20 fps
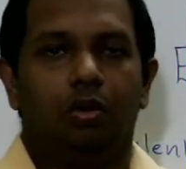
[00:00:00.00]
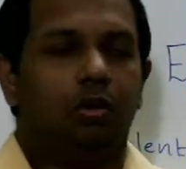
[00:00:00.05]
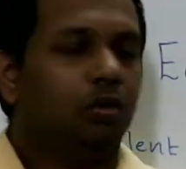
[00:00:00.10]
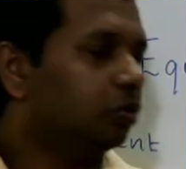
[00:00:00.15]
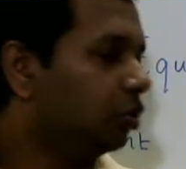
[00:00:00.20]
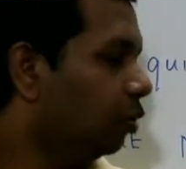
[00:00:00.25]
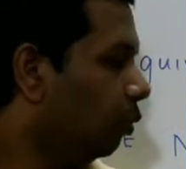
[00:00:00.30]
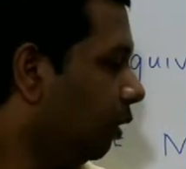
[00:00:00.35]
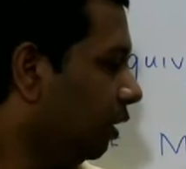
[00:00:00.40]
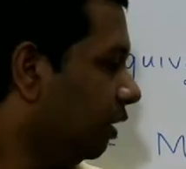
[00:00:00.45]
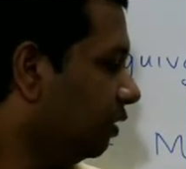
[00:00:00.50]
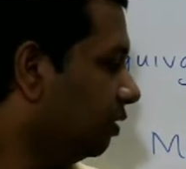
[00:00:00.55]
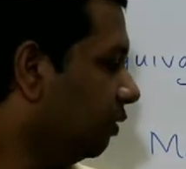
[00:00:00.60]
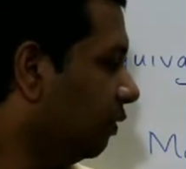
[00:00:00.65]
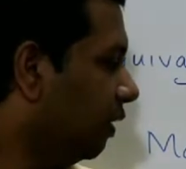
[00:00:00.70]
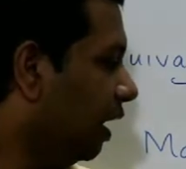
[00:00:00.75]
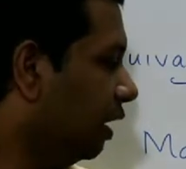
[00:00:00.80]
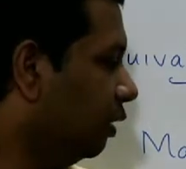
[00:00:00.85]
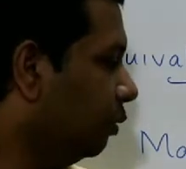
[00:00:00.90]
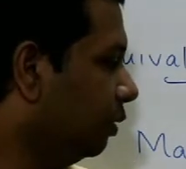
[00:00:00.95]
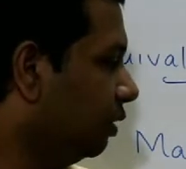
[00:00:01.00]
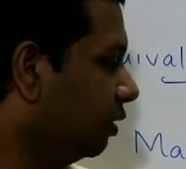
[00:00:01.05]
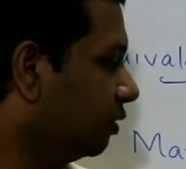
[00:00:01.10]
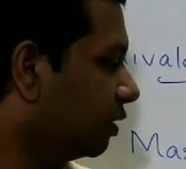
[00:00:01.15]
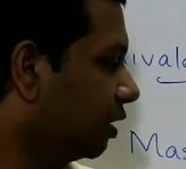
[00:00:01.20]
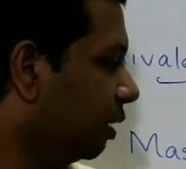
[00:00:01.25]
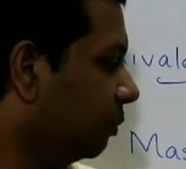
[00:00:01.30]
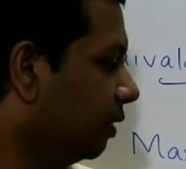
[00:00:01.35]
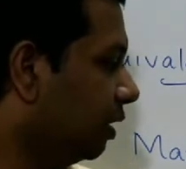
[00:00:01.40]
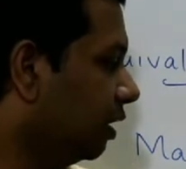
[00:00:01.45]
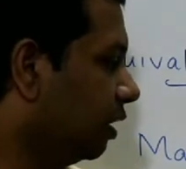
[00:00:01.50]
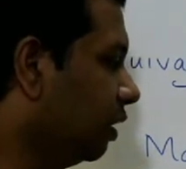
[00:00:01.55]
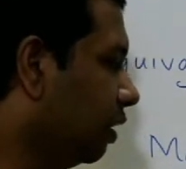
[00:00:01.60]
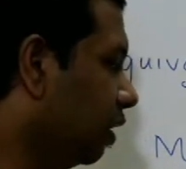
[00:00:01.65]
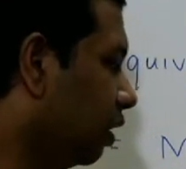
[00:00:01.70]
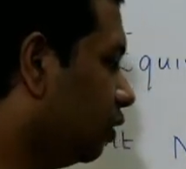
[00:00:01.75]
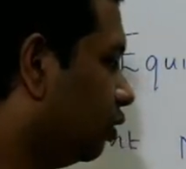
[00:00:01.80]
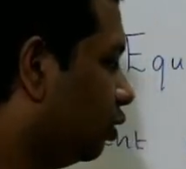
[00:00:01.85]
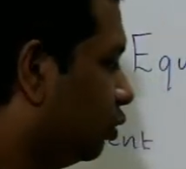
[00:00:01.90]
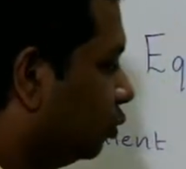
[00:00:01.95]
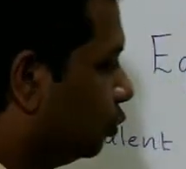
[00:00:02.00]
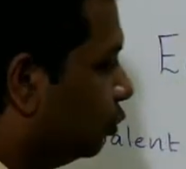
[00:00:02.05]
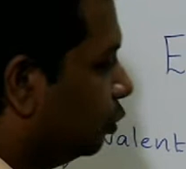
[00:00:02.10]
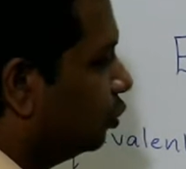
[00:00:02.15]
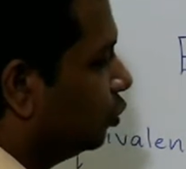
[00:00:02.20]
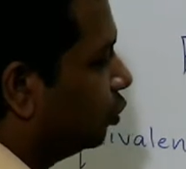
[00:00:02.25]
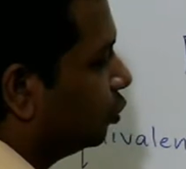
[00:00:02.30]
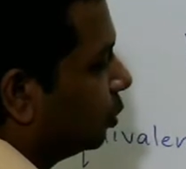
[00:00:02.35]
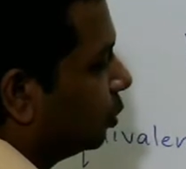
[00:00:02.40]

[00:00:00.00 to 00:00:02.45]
so what is the value it is coming here 2 into